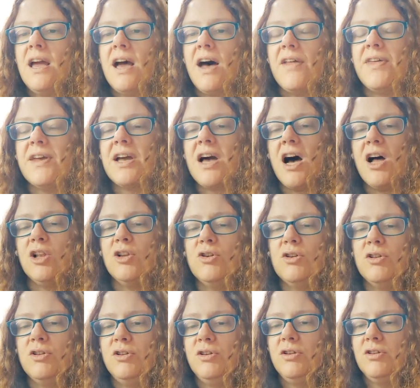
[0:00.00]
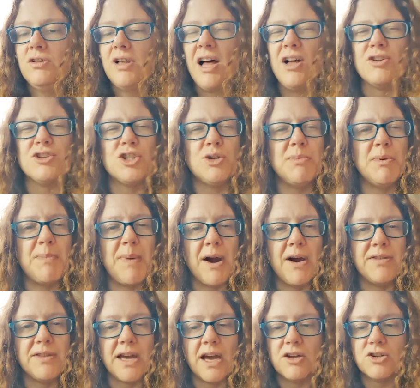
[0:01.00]
I think that'll, that'll suit me better
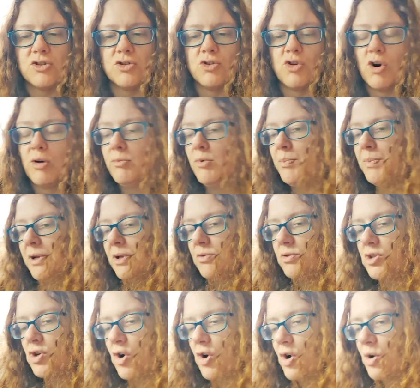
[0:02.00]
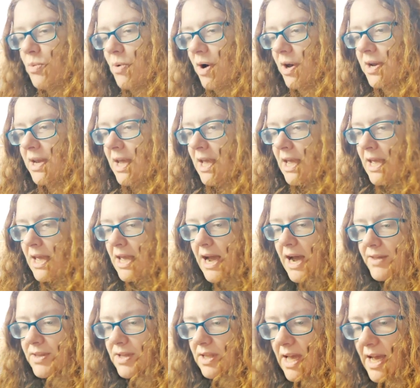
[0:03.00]
than the actual normal Pillow Talk one.
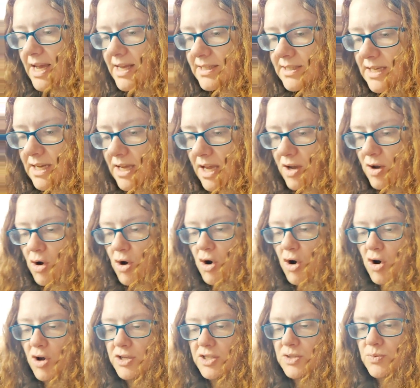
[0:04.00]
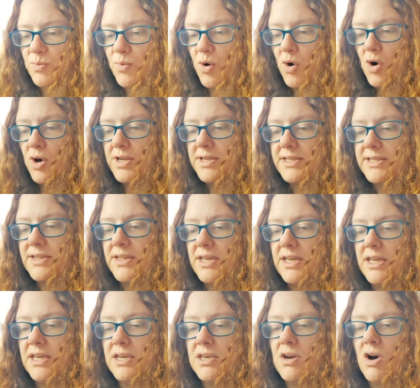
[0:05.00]
And the last thing I got was
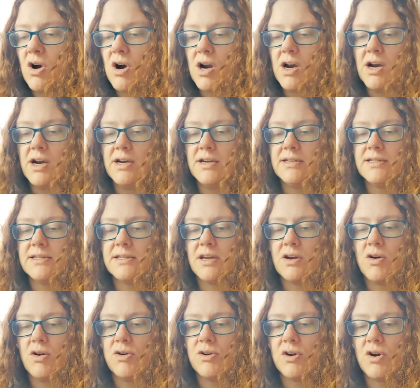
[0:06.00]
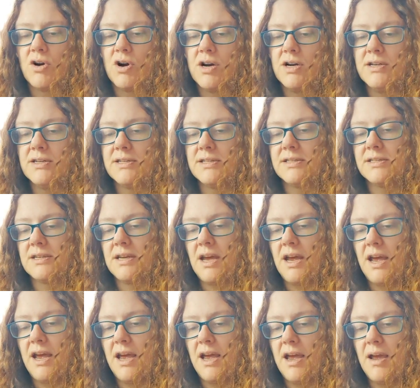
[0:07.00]
the NARS. I got NARS
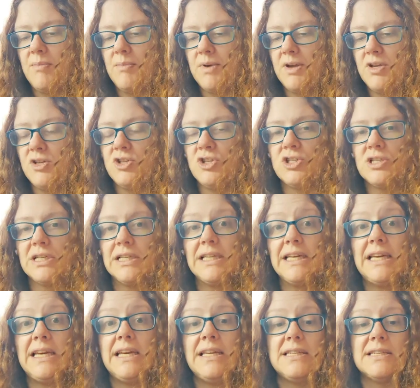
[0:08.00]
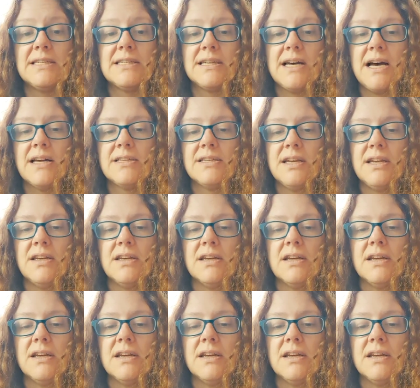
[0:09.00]
um, in satin.